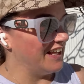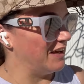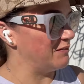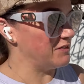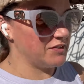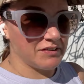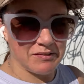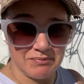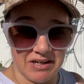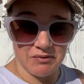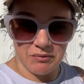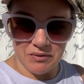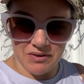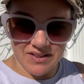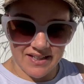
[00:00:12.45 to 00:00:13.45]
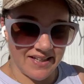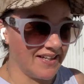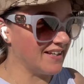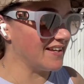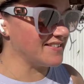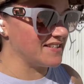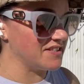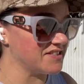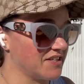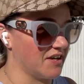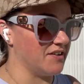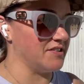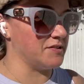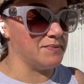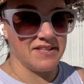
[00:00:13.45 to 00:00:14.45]
I'm doing my walk because it's
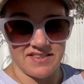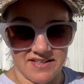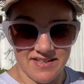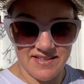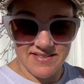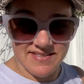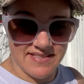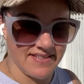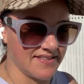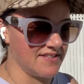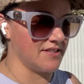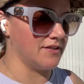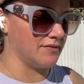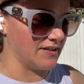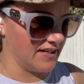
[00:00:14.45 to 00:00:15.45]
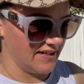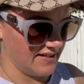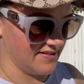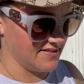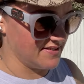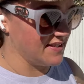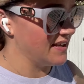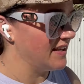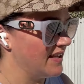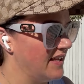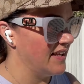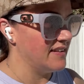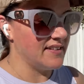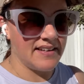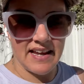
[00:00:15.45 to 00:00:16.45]
going to be 36 degrees
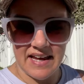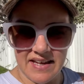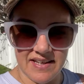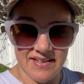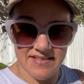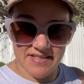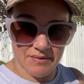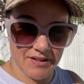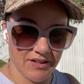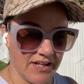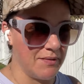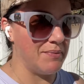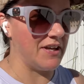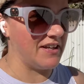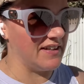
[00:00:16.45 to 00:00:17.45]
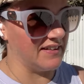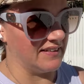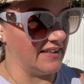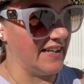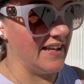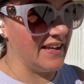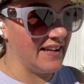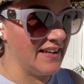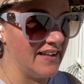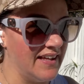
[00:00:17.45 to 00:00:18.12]
today, so I got up early